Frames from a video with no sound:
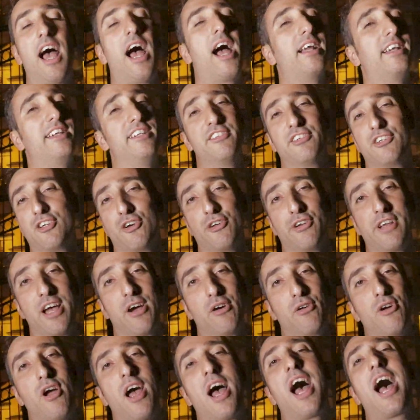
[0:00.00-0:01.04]
I need to go
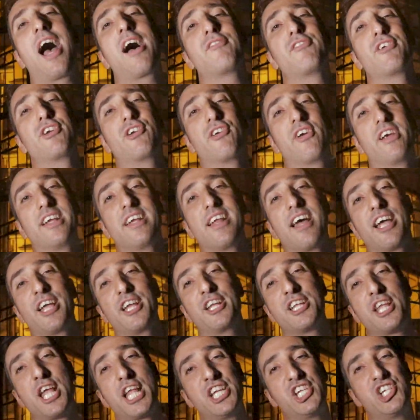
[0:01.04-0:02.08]
now. Have a great
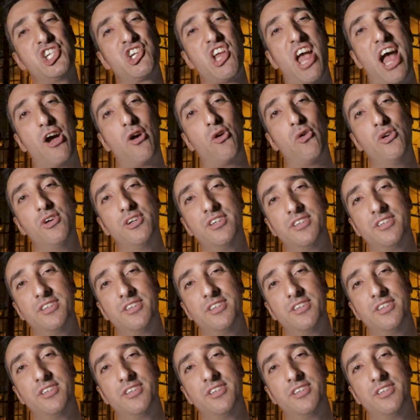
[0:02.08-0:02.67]
night. Ciao.